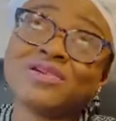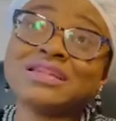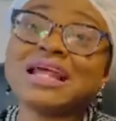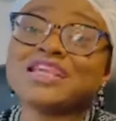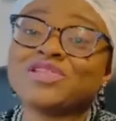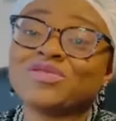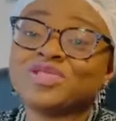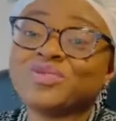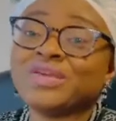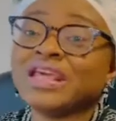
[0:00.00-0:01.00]
largest
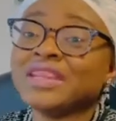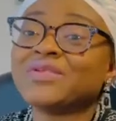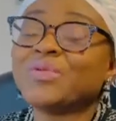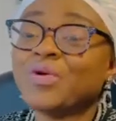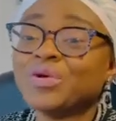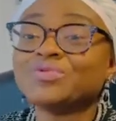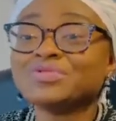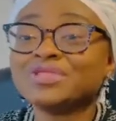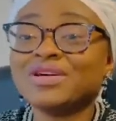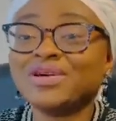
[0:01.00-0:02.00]
country in the
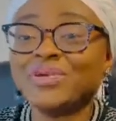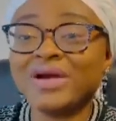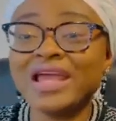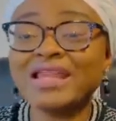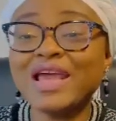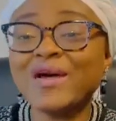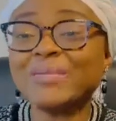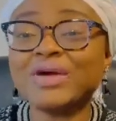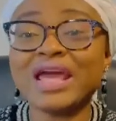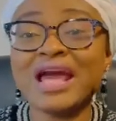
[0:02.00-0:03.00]
world, right?
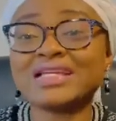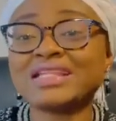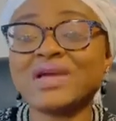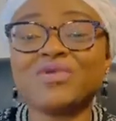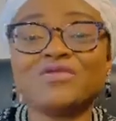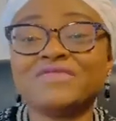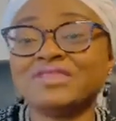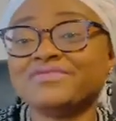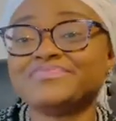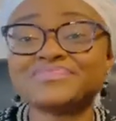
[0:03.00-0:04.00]
But it has like one of
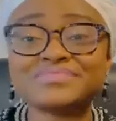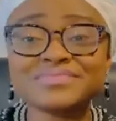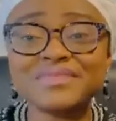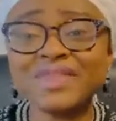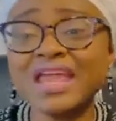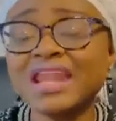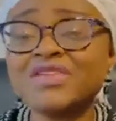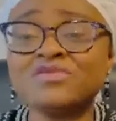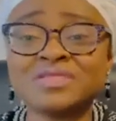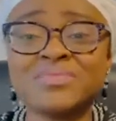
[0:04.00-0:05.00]
the
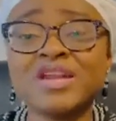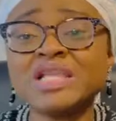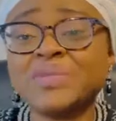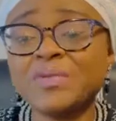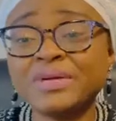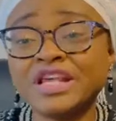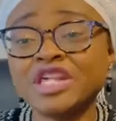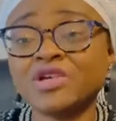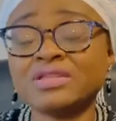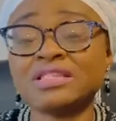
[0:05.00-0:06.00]
smallest
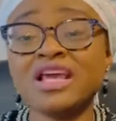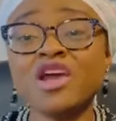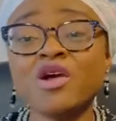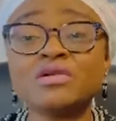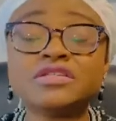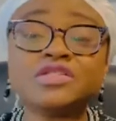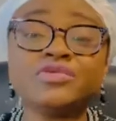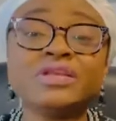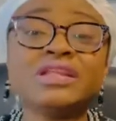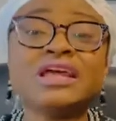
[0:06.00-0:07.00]
populations
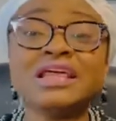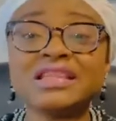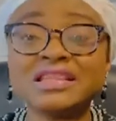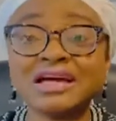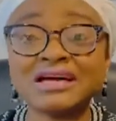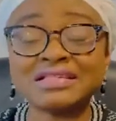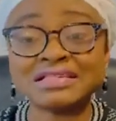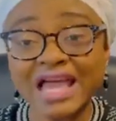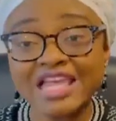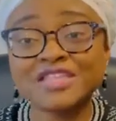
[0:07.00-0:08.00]
considering the
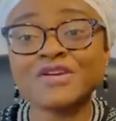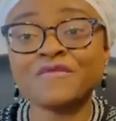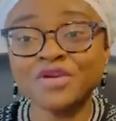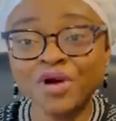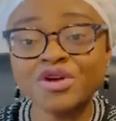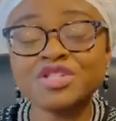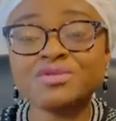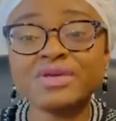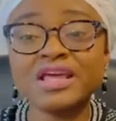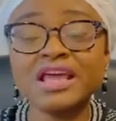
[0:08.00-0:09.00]
size of the
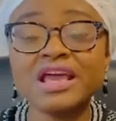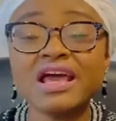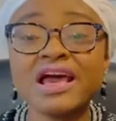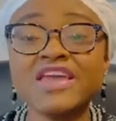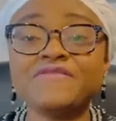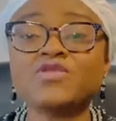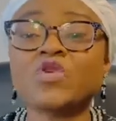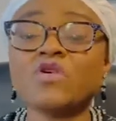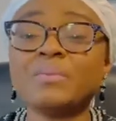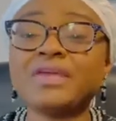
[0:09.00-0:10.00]
country. If you to
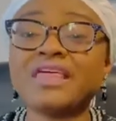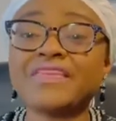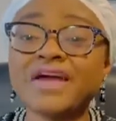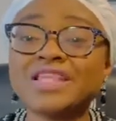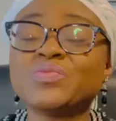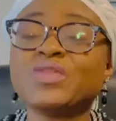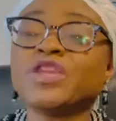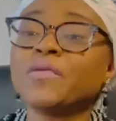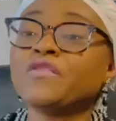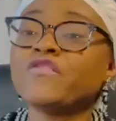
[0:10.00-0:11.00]
compare that with the
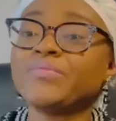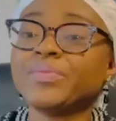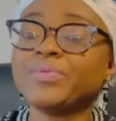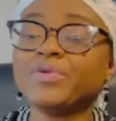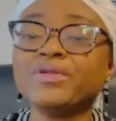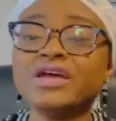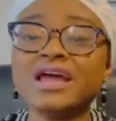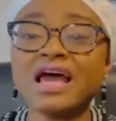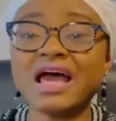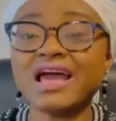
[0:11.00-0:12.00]
number of people,
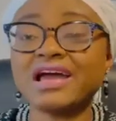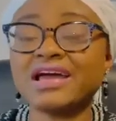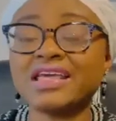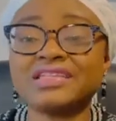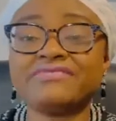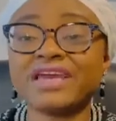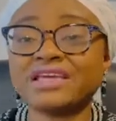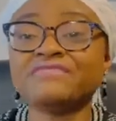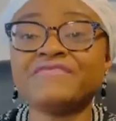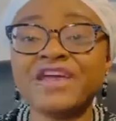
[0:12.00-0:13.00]
it's
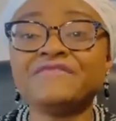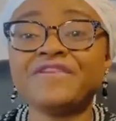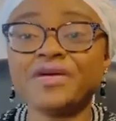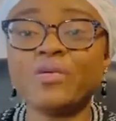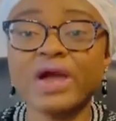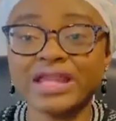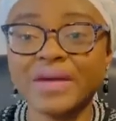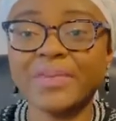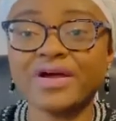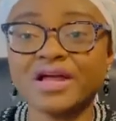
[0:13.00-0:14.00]
like very wide
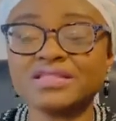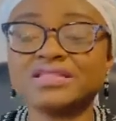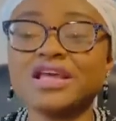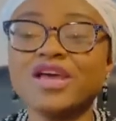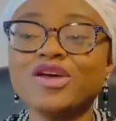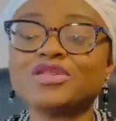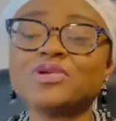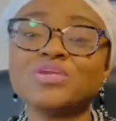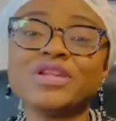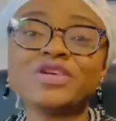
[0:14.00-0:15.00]
apart.
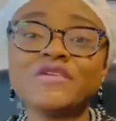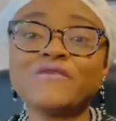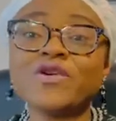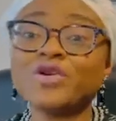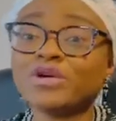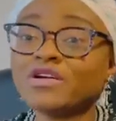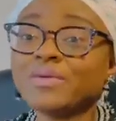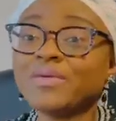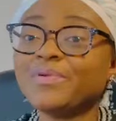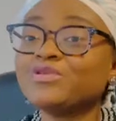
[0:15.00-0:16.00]
So they're looking for young
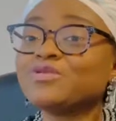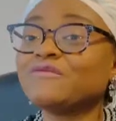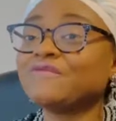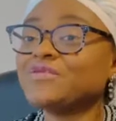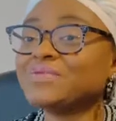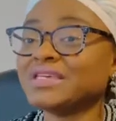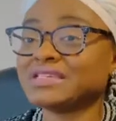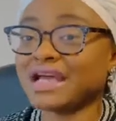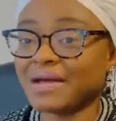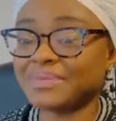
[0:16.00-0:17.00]
people to fill this
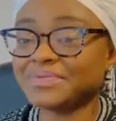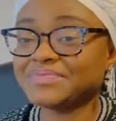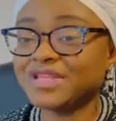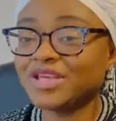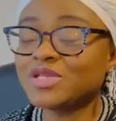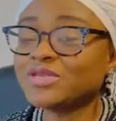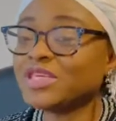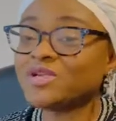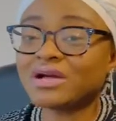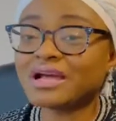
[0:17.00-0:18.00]
gap. So
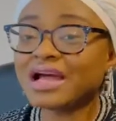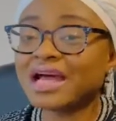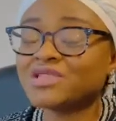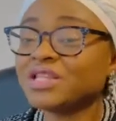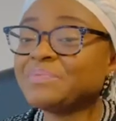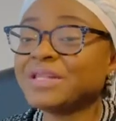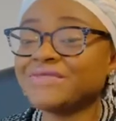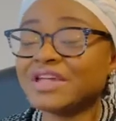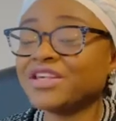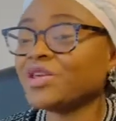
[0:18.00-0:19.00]
they believe
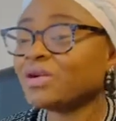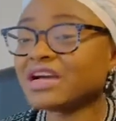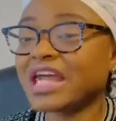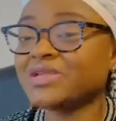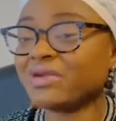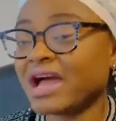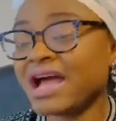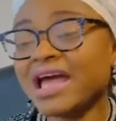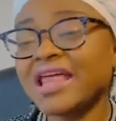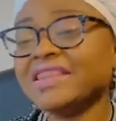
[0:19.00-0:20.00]
that the younger you
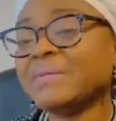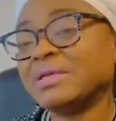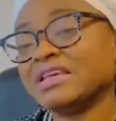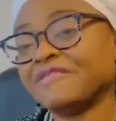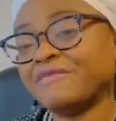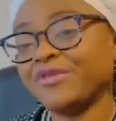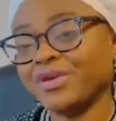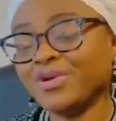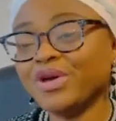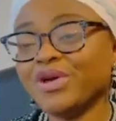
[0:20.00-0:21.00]
are, the better
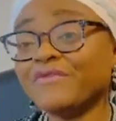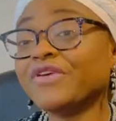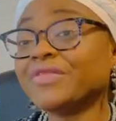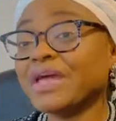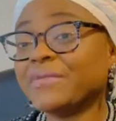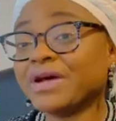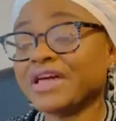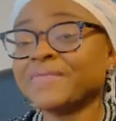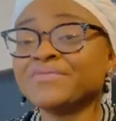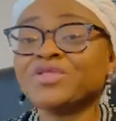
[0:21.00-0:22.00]
for them
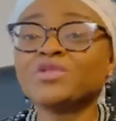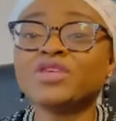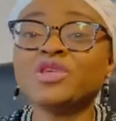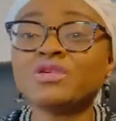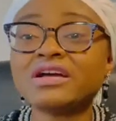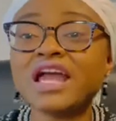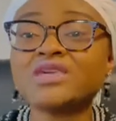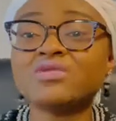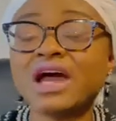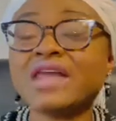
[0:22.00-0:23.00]
rather. So the younger
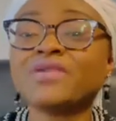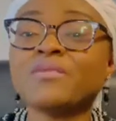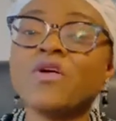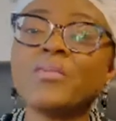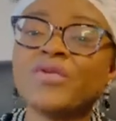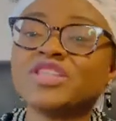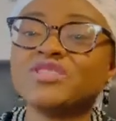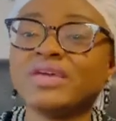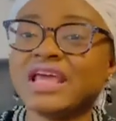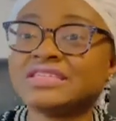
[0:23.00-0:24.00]
you are, the more points
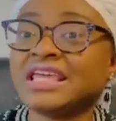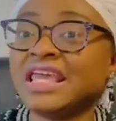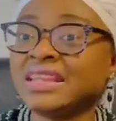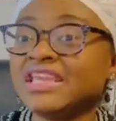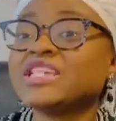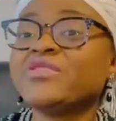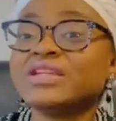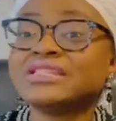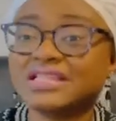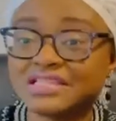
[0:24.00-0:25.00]
you get in this
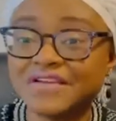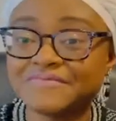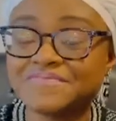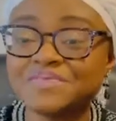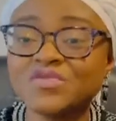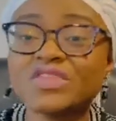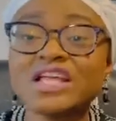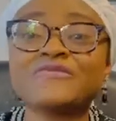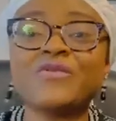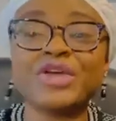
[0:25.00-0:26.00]
grid system. So
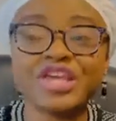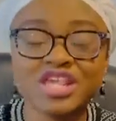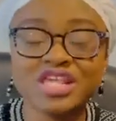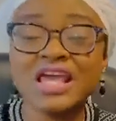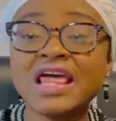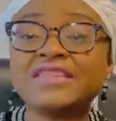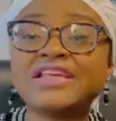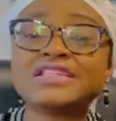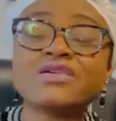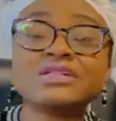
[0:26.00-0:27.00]
that's for age.
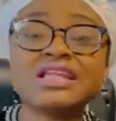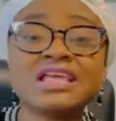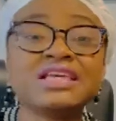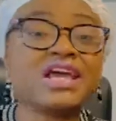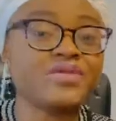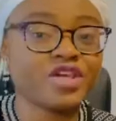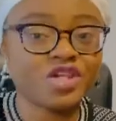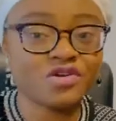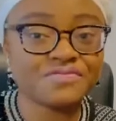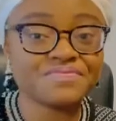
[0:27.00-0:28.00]
Then secondly is
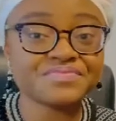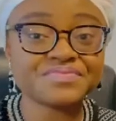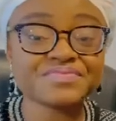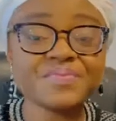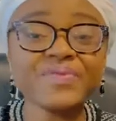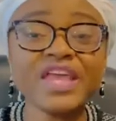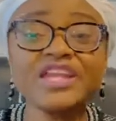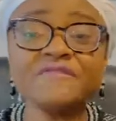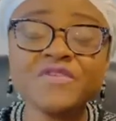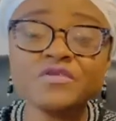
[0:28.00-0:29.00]
education.
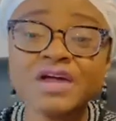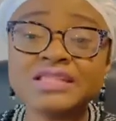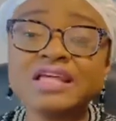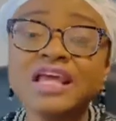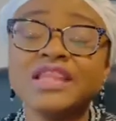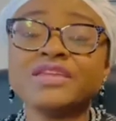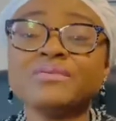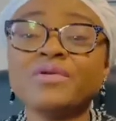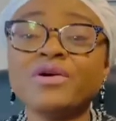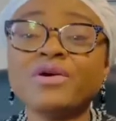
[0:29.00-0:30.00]
They feel that the
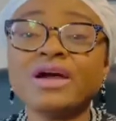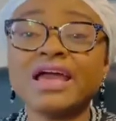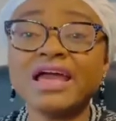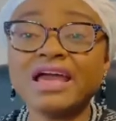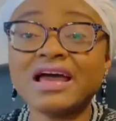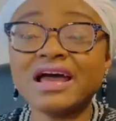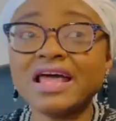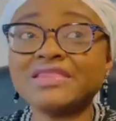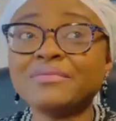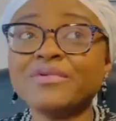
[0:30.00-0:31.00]
more
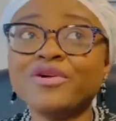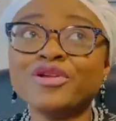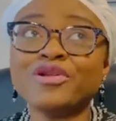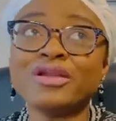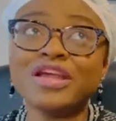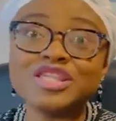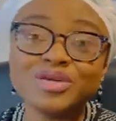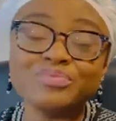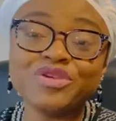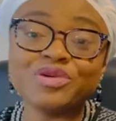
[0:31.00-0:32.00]

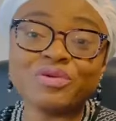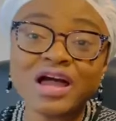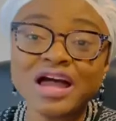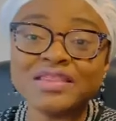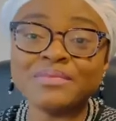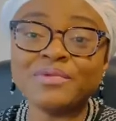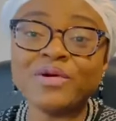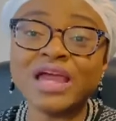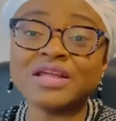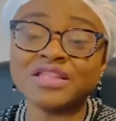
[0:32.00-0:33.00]
knowledgeable you are, the
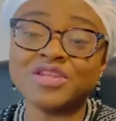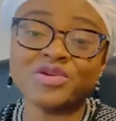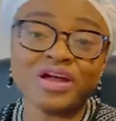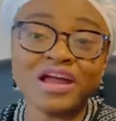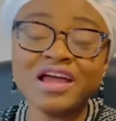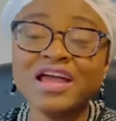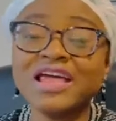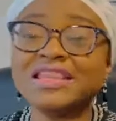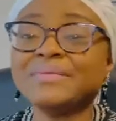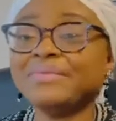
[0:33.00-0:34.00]
more educated you are,
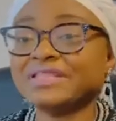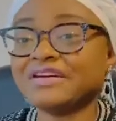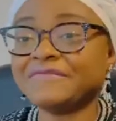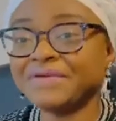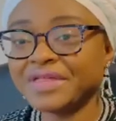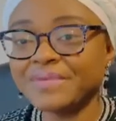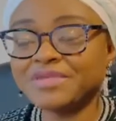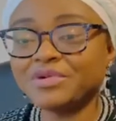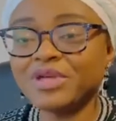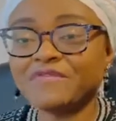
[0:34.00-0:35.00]
the better for them.
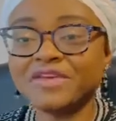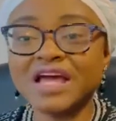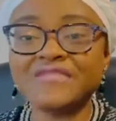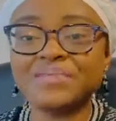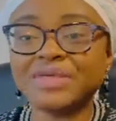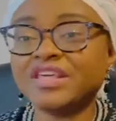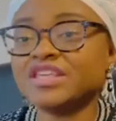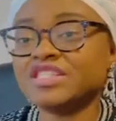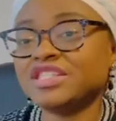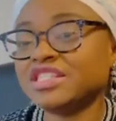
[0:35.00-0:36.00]
So if you have a
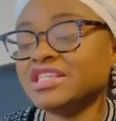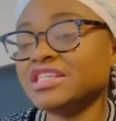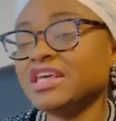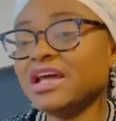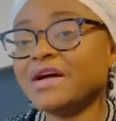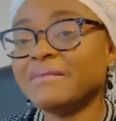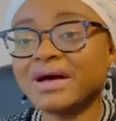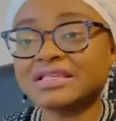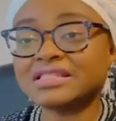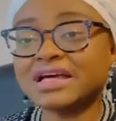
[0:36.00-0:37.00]
PhD,
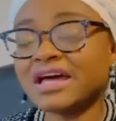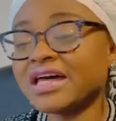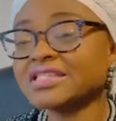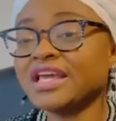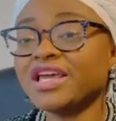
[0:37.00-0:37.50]
master's,